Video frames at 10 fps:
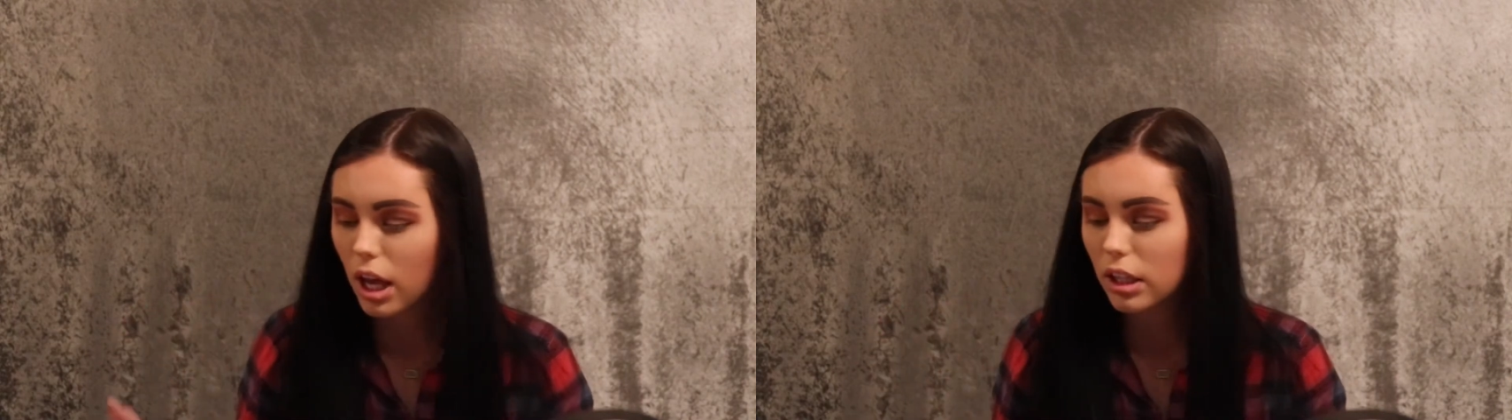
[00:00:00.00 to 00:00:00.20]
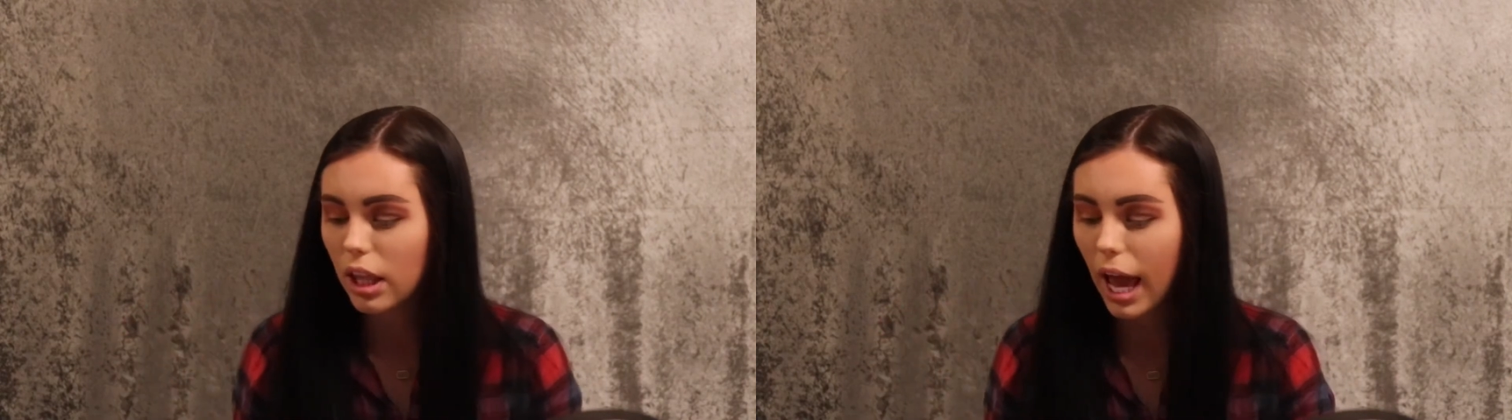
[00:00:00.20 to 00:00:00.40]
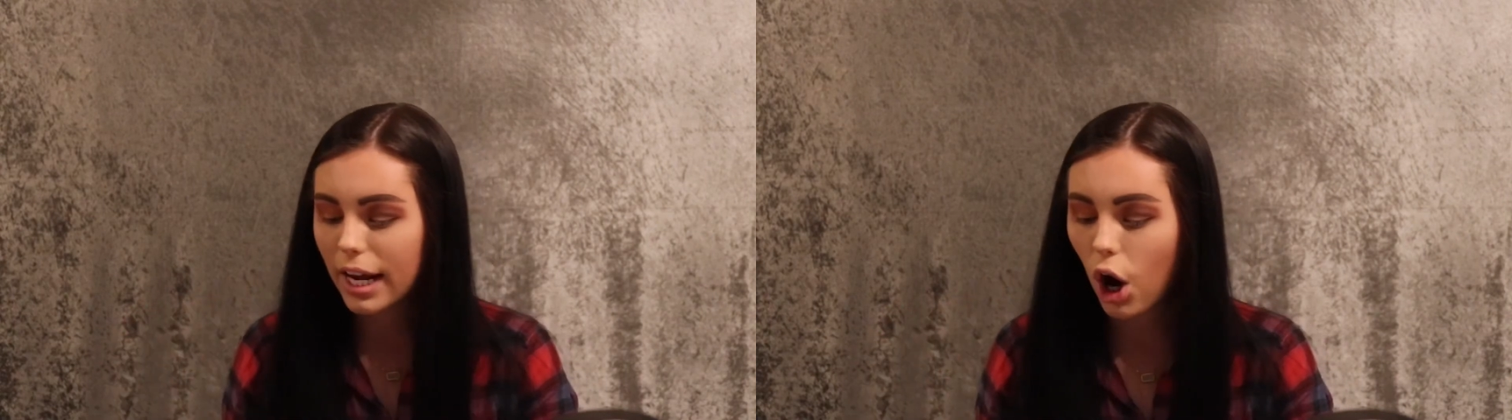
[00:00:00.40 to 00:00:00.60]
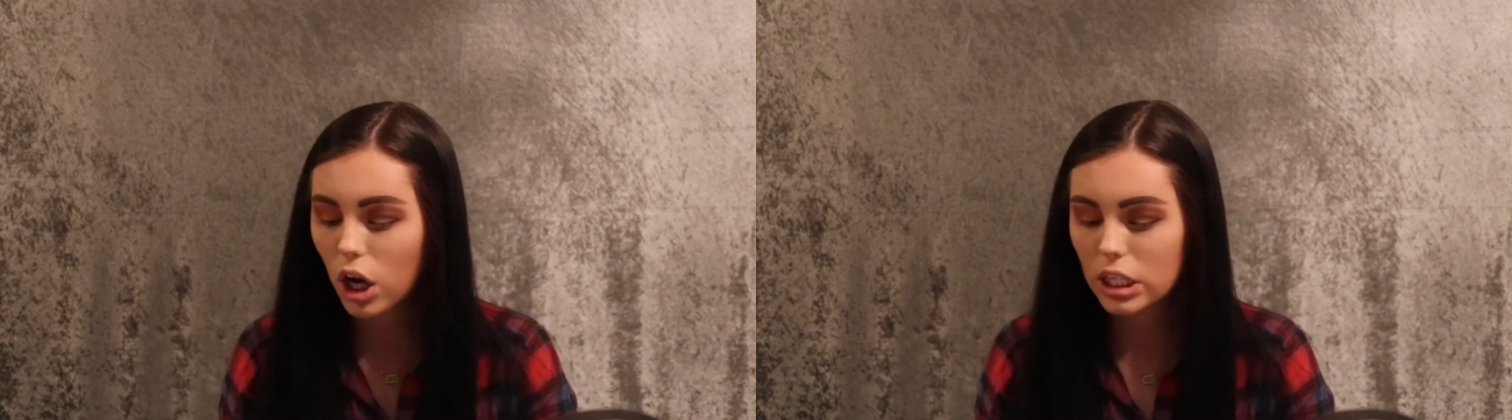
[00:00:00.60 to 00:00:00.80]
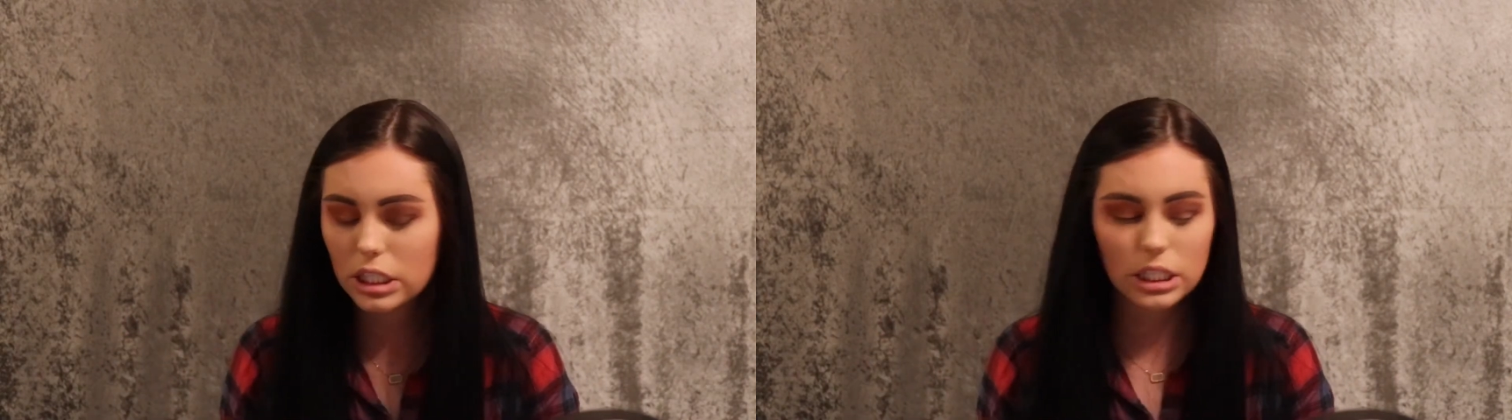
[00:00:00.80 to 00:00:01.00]
Like
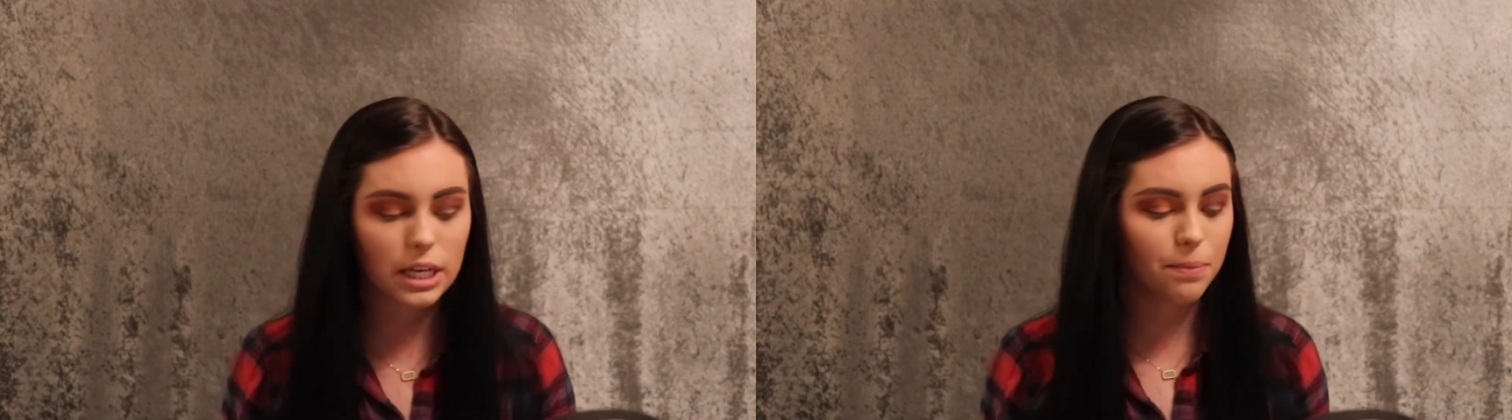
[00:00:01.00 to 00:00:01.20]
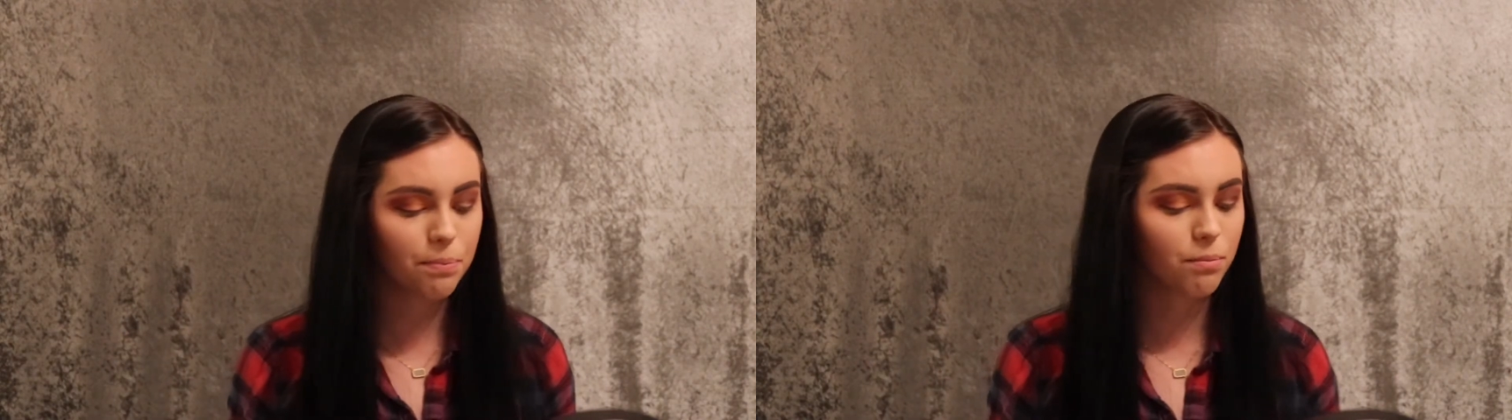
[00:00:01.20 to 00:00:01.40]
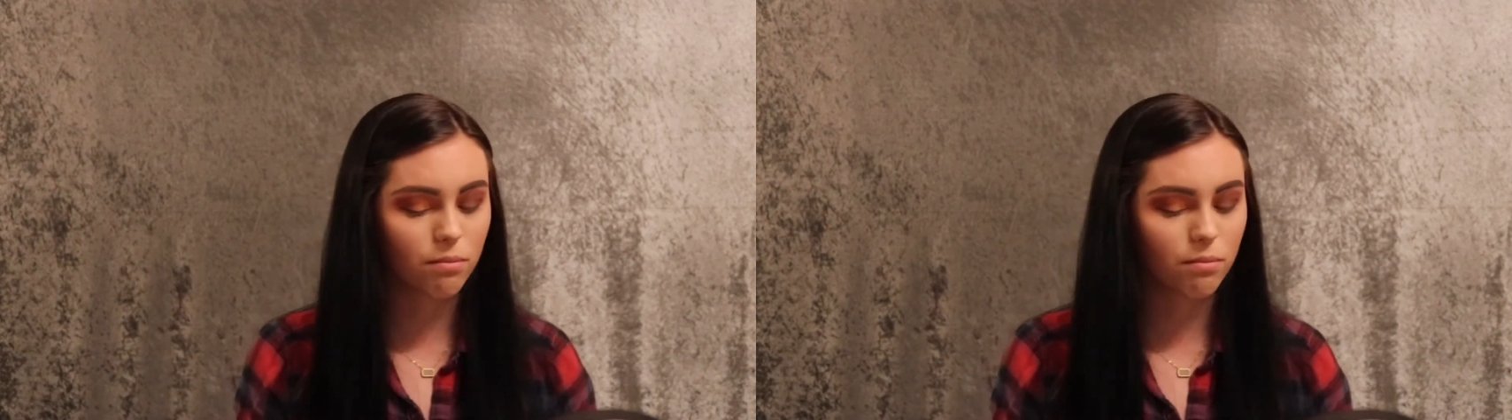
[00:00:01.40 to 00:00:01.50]
honestly,